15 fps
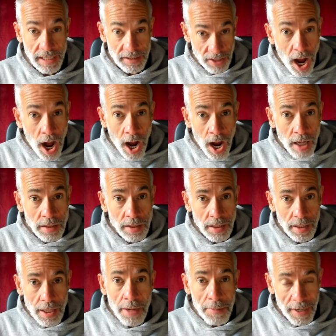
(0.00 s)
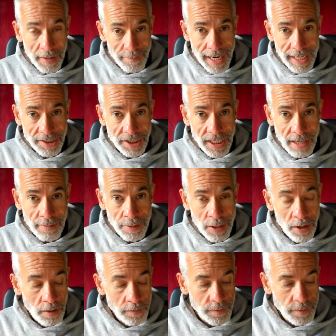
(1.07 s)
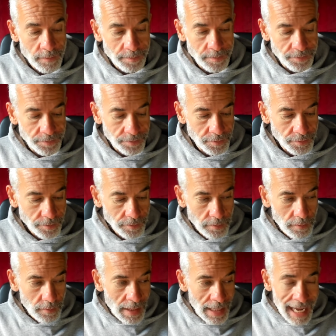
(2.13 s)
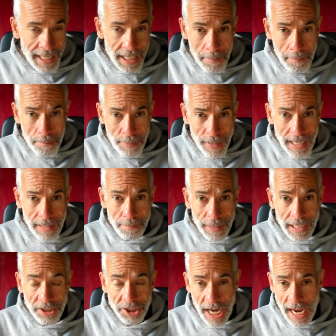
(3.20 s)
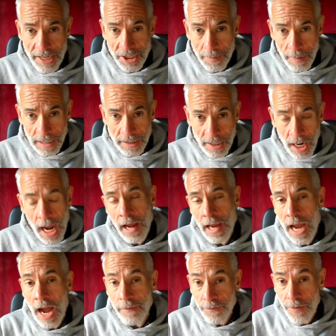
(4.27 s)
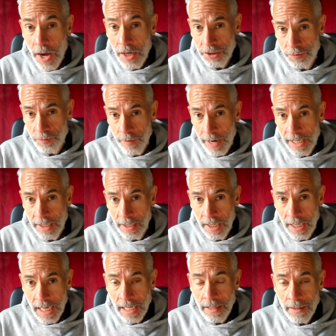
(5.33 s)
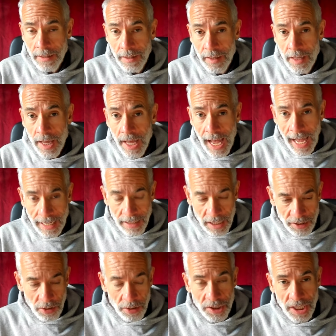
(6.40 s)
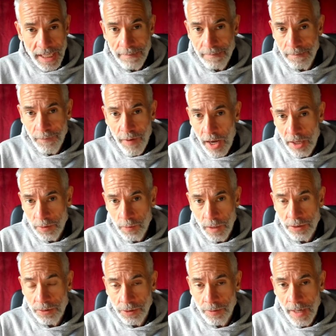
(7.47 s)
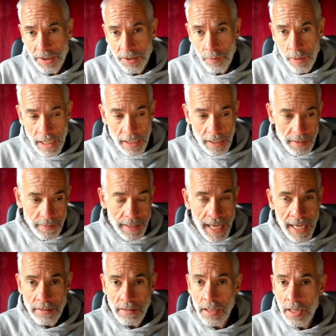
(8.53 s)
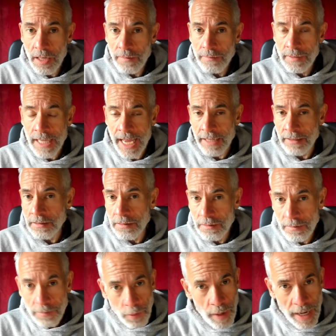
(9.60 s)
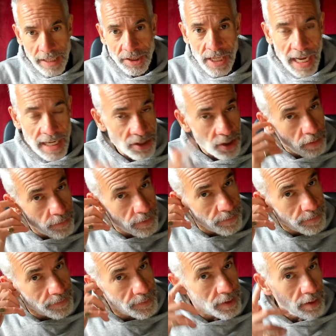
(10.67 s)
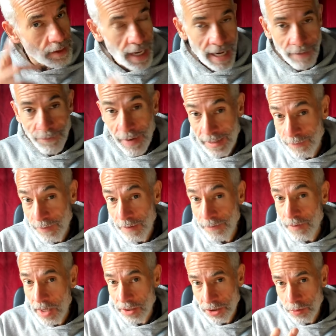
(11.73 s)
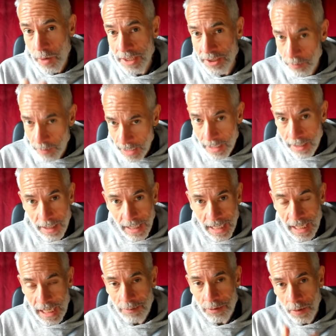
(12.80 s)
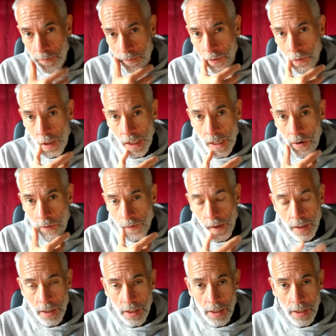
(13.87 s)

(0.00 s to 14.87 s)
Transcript: It's hard, but I've managed to keep it off. And the big, big change in my diet, I, I fast regularly. And as long as I fast once or twice a week, then, then the weight stays off. And in fact, if I fast twice a week, it keeps on falling off.